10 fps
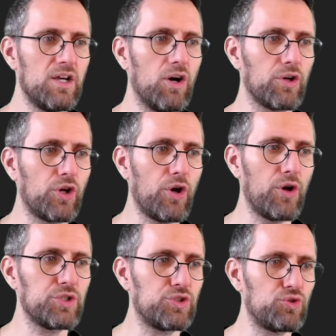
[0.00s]

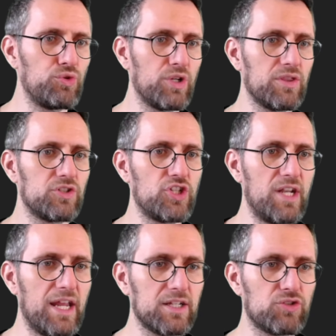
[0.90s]
occurred during the
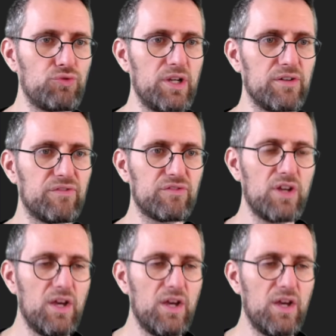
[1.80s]
genetic drift